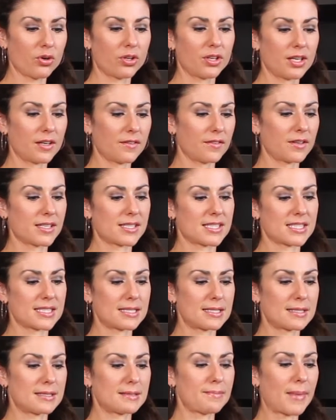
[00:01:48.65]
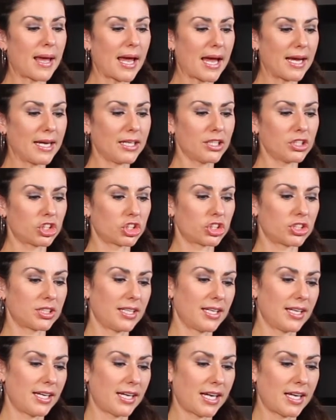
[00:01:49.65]
You give it a smash,
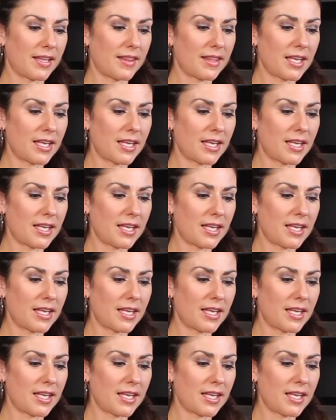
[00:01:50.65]
and